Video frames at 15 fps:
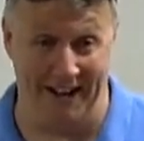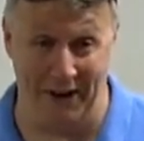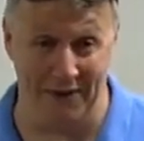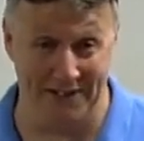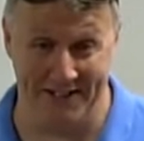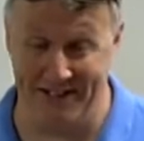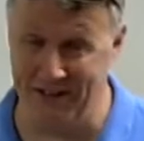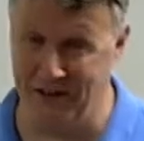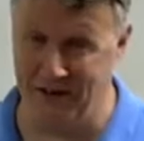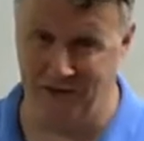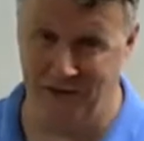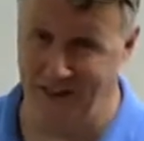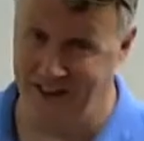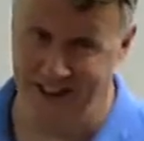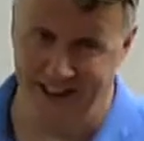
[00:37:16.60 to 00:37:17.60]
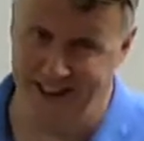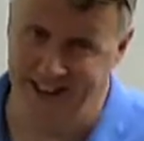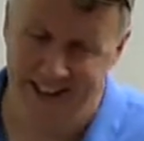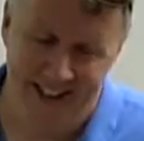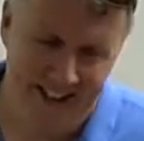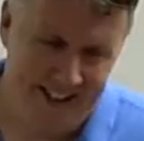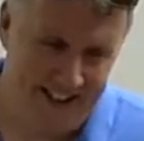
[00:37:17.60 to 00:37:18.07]
I was there for that
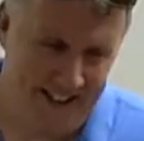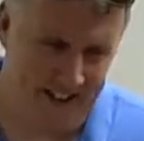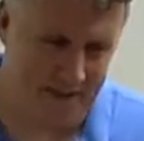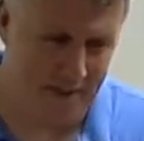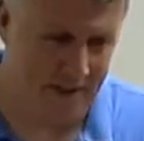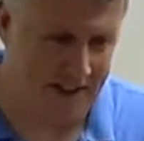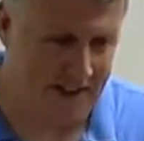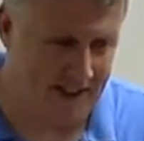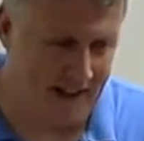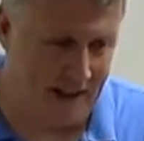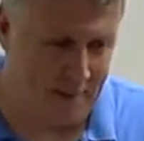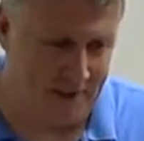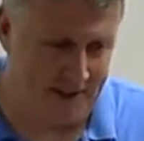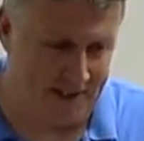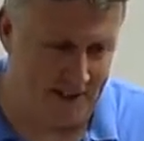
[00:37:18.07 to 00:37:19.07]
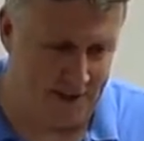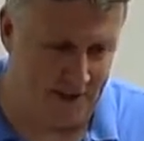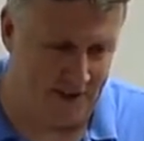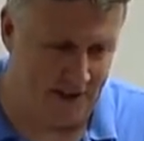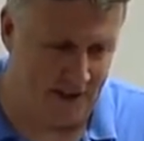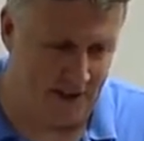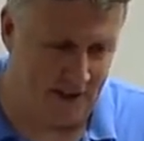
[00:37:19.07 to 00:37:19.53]
um, at the epicenter
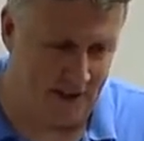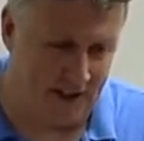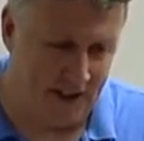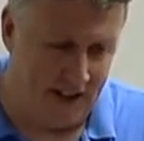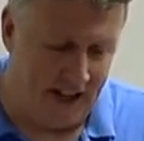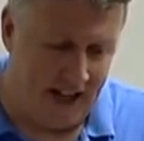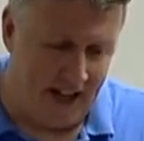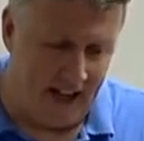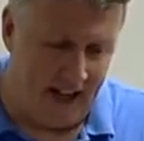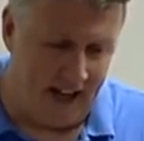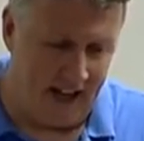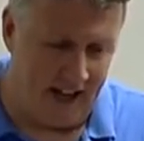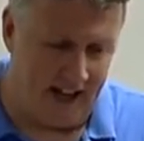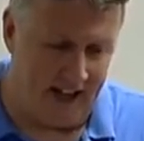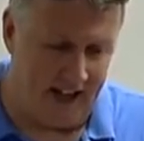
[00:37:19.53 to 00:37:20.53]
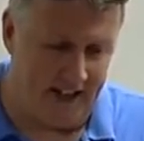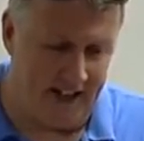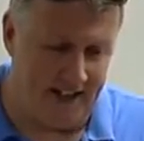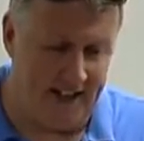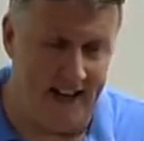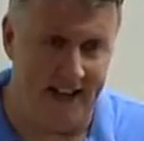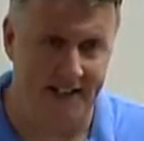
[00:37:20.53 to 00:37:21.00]
of it all.
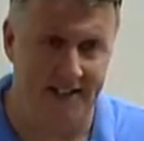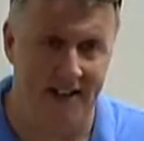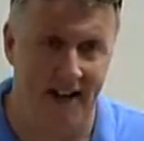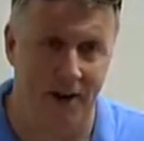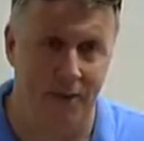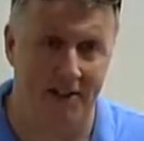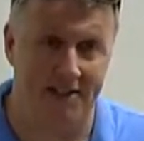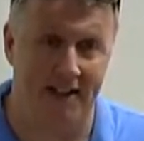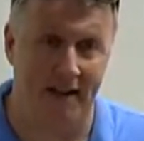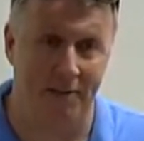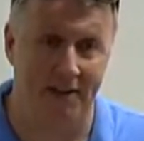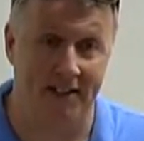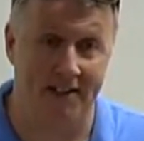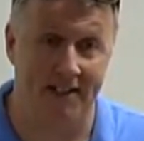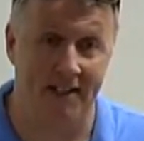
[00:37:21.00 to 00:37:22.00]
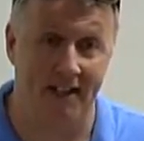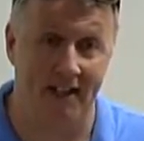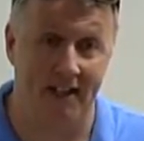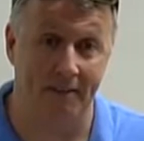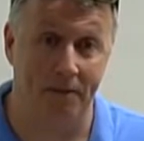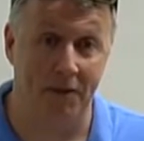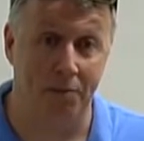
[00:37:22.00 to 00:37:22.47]
And that is not what's happening
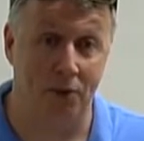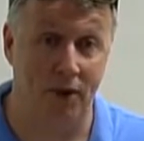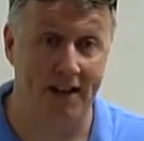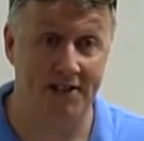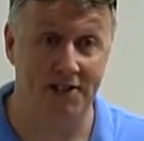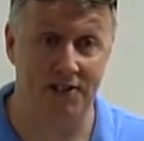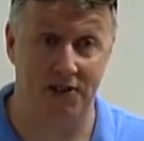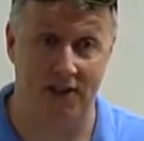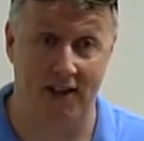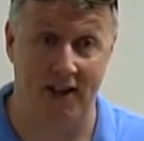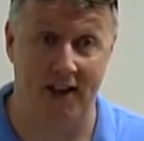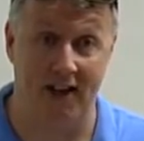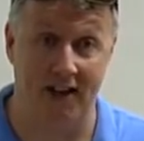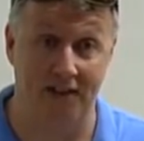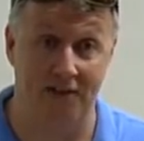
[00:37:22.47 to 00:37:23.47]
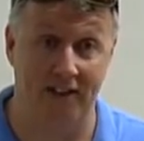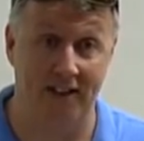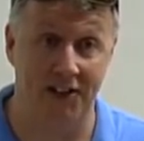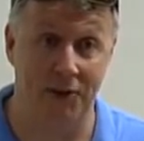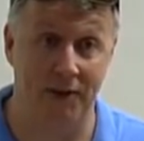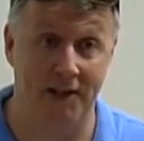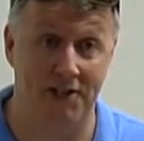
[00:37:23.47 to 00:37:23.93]
today. Prices are high,
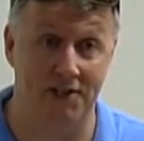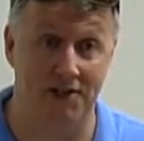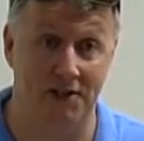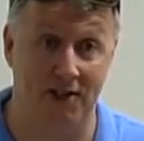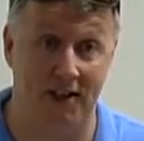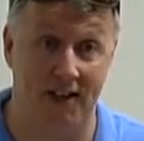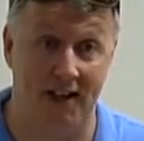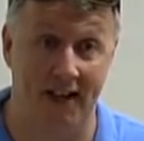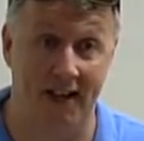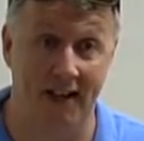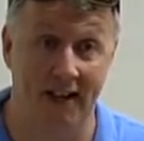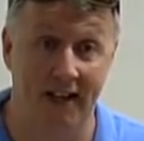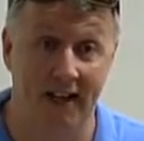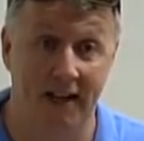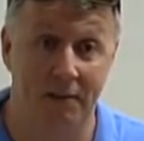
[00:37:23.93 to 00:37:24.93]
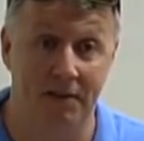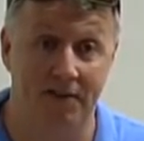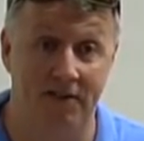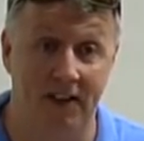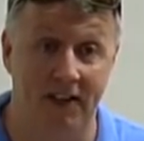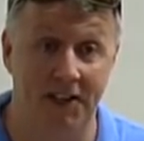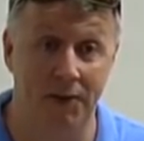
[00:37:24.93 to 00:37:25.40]
valuations are high, but
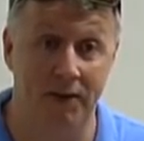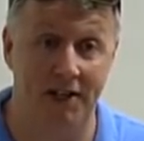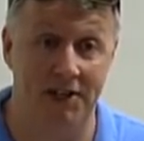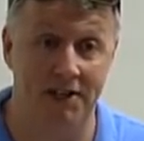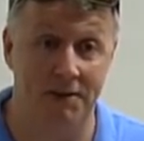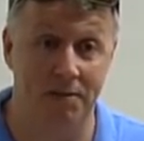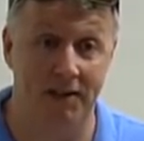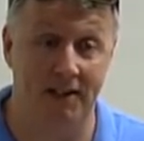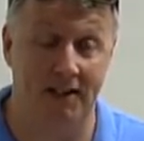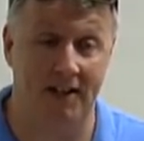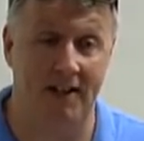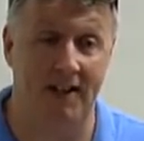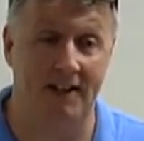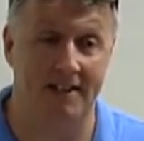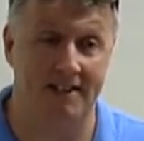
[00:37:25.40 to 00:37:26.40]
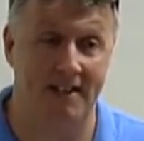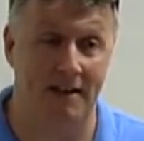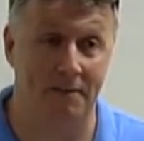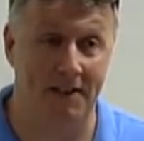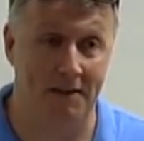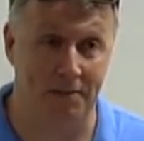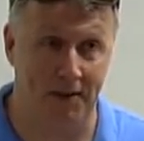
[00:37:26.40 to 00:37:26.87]
valuations being high does not
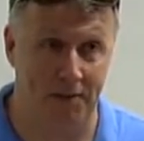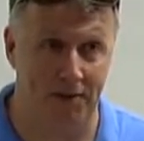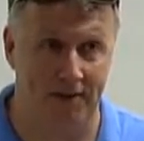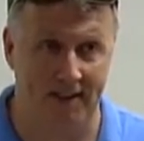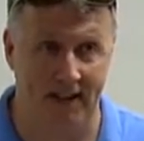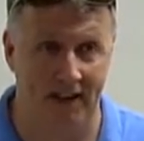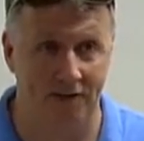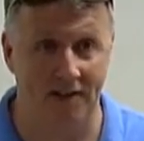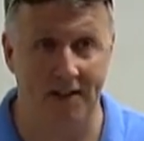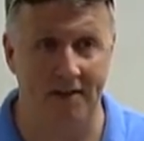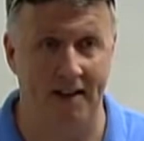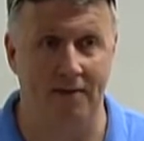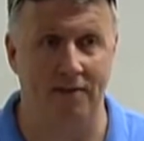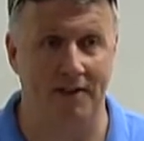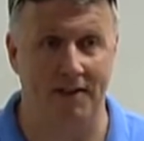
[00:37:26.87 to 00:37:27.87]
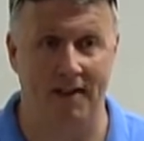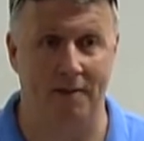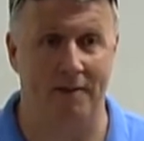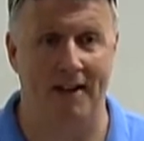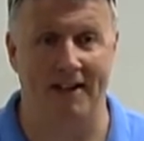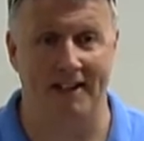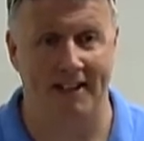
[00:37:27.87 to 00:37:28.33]
mean a bubble. Every, every
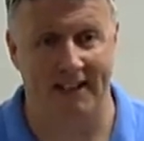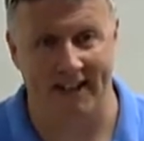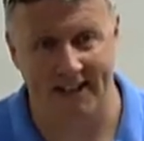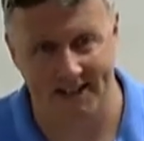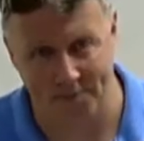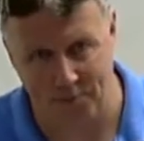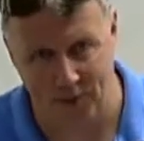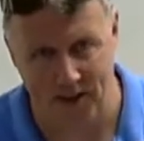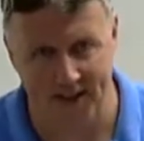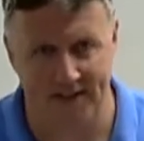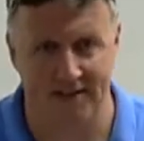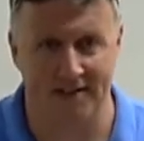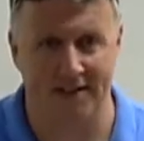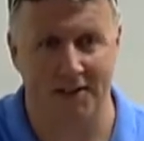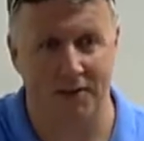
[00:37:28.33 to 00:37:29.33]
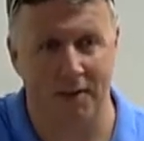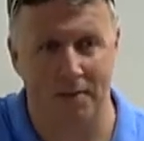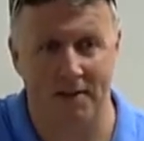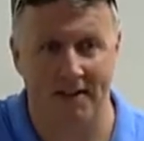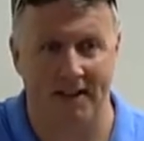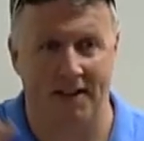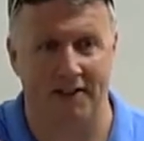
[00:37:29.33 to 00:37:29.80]
commodity has prices that go up
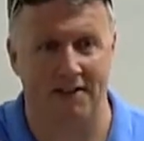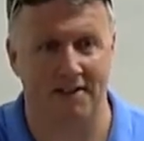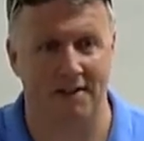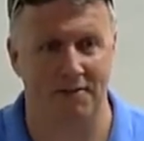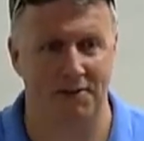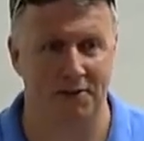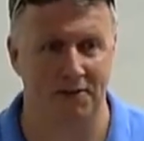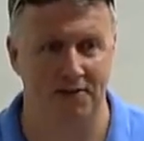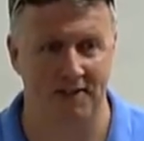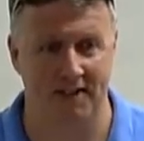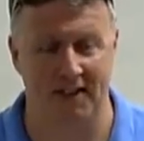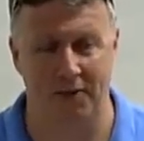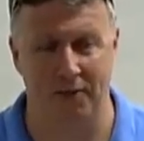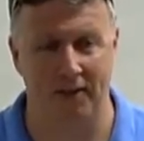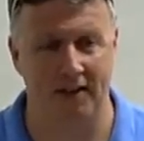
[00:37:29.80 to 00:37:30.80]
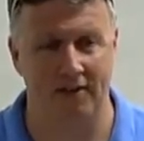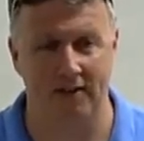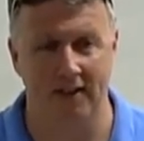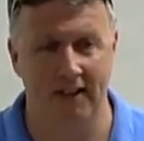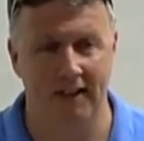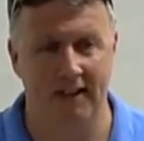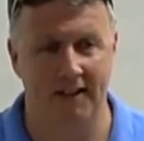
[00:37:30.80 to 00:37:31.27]
and down in some sort of sine wave.
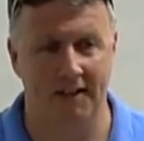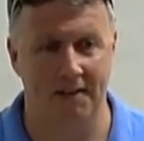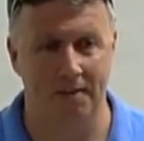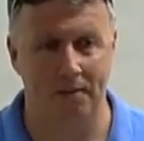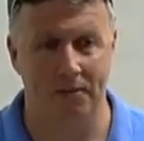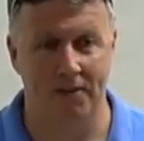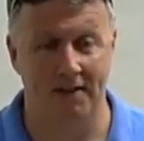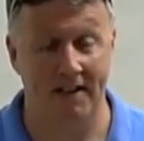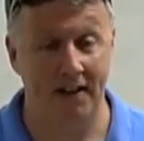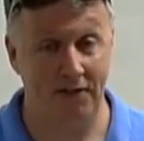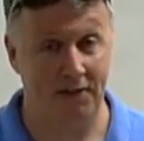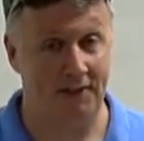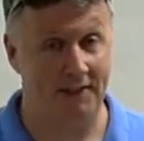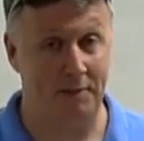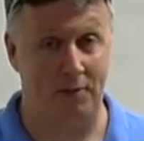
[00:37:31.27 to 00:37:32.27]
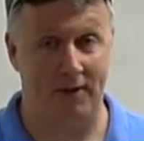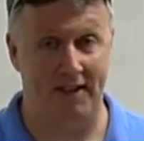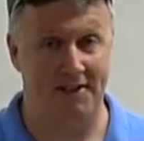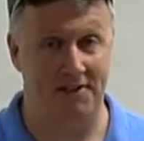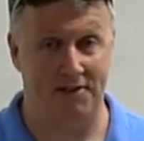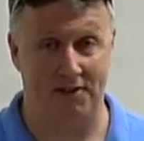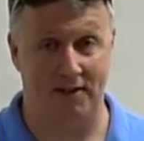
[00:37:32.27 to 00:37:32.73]
Um, definitely
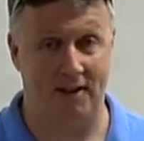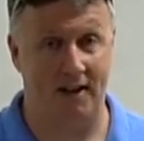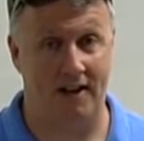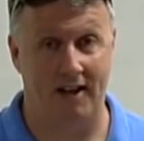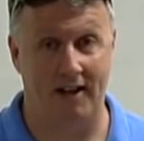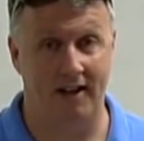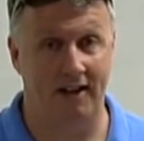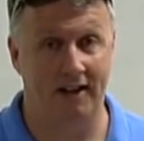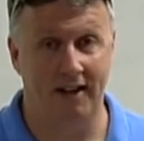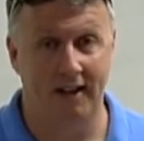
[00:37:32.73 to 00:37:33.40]
prices are high.